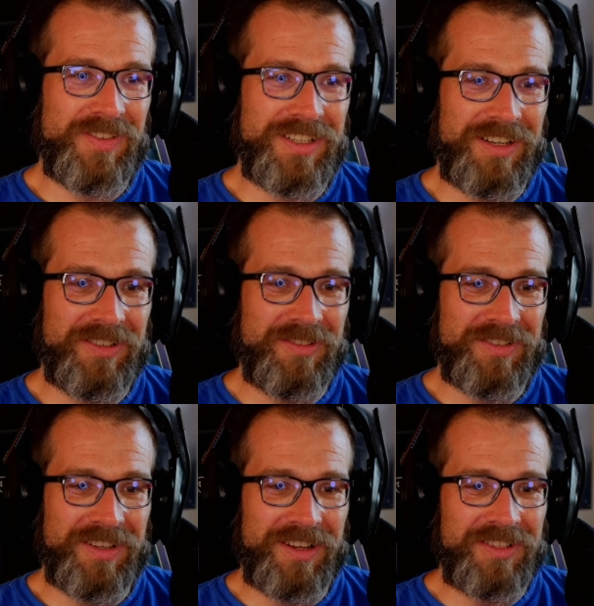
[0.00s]
potential
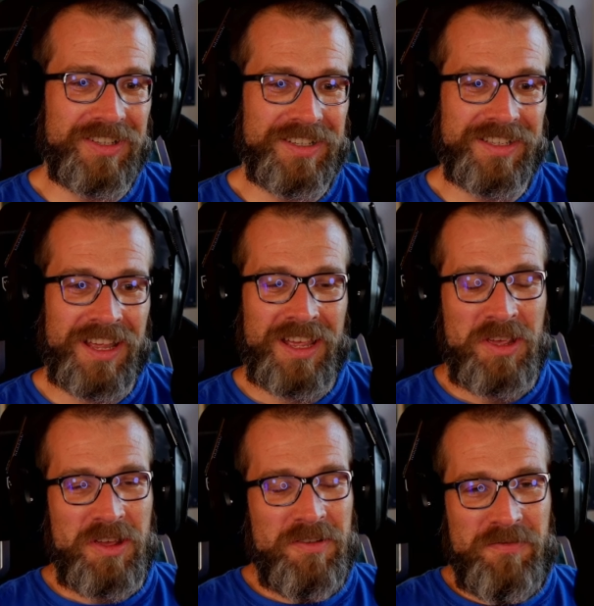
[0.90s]
searches
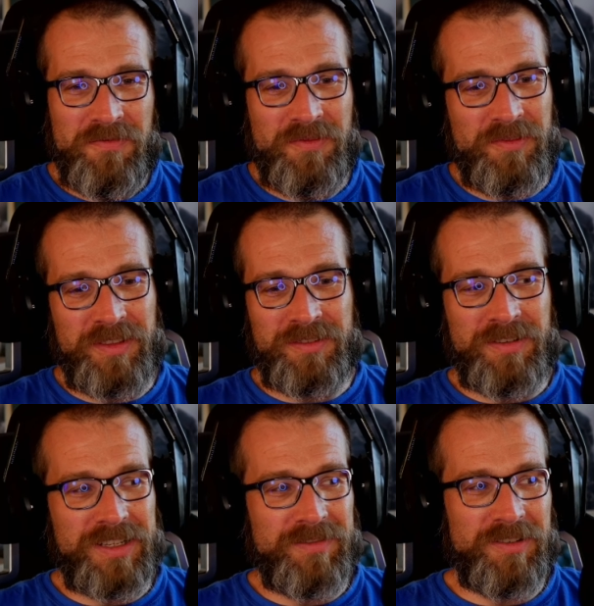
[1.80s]
for this
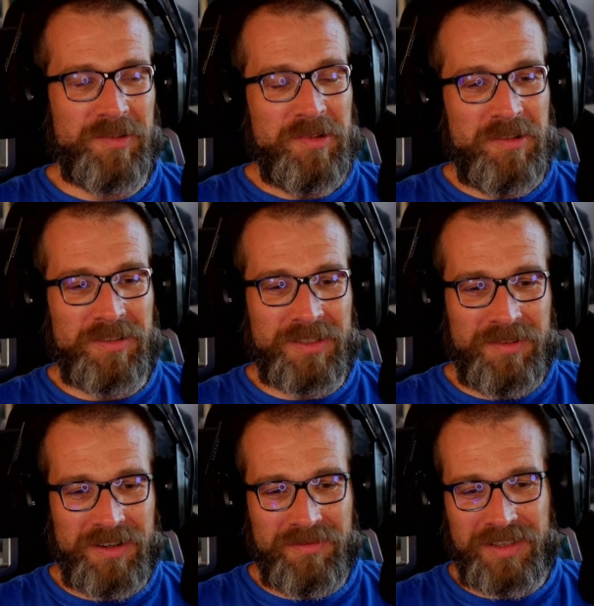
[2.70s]
Razor Viper
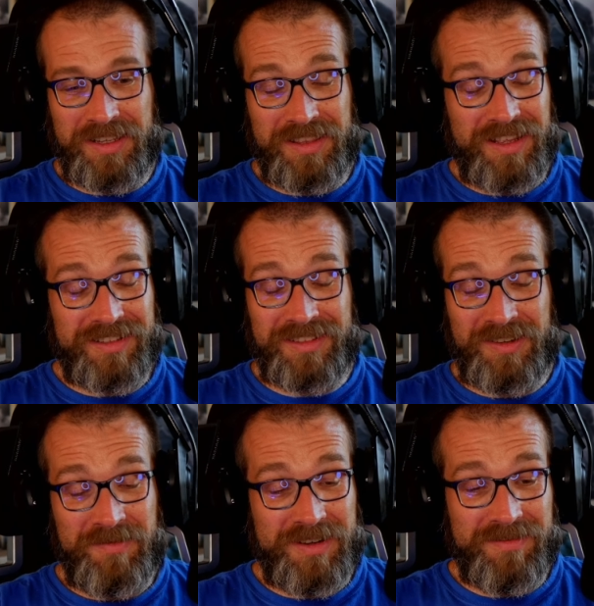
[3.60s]
Ultimate. I'm thinking there's
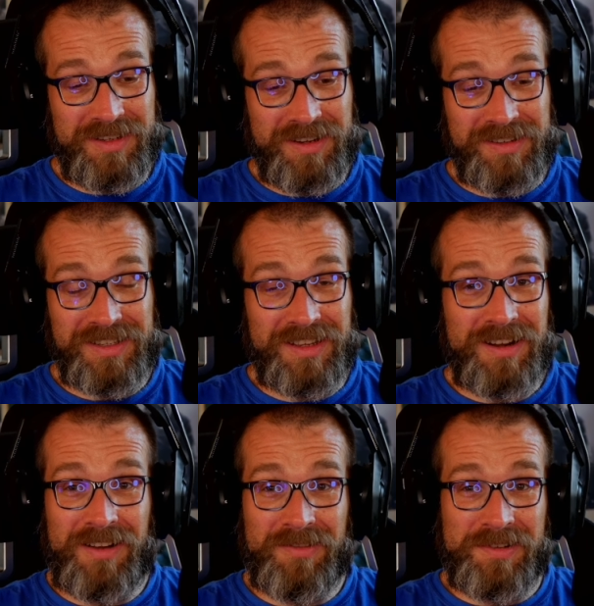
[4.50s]
too many videos there.
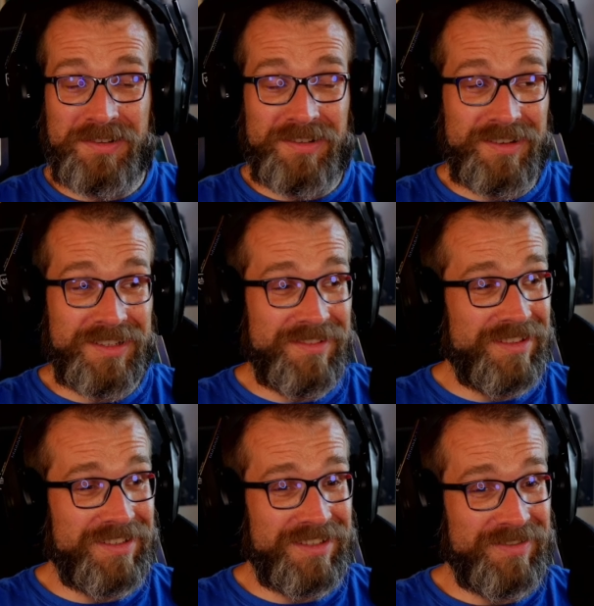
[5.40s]
I've already got loads of
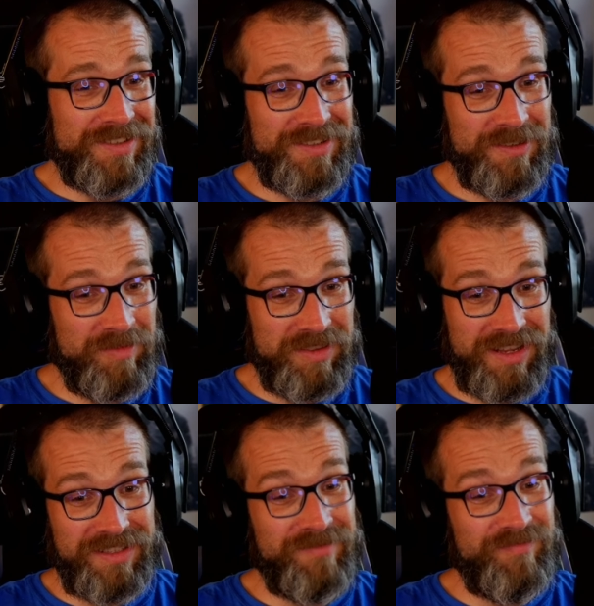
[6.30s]
other stuff to do, but
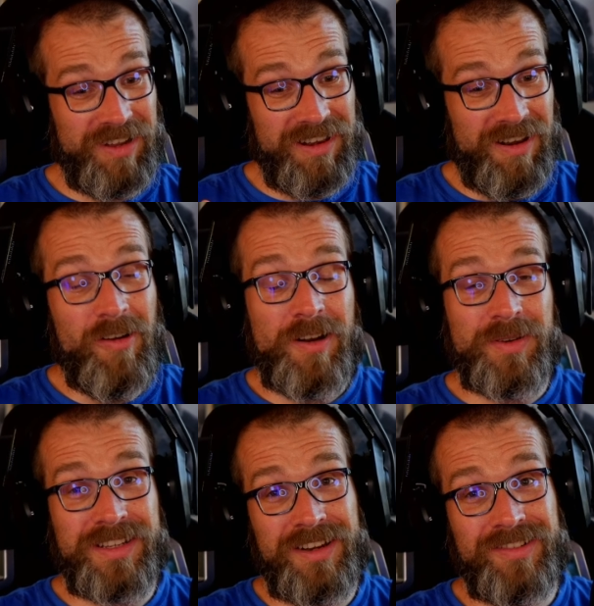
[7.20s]
there's a load of
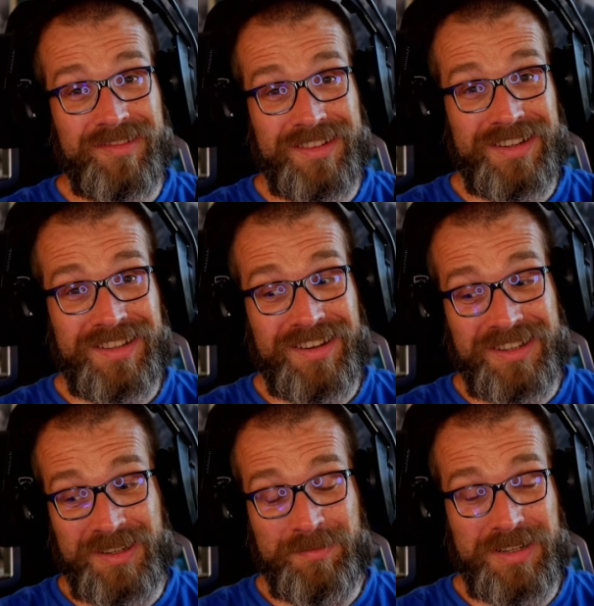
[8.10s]
potential there that I
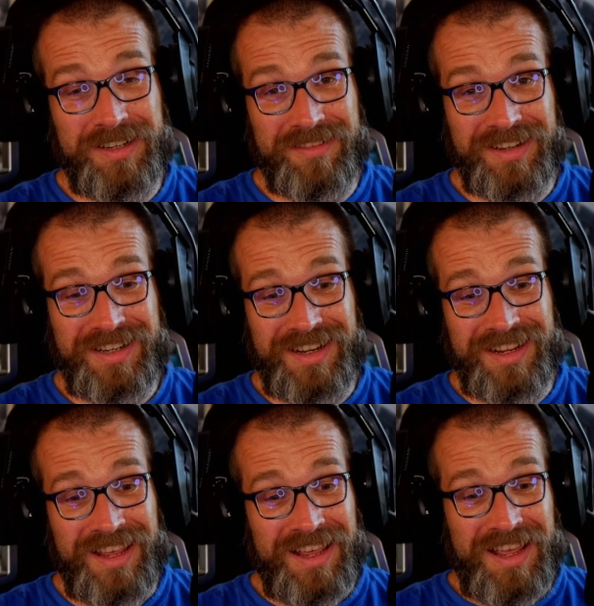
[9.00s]
could be creating,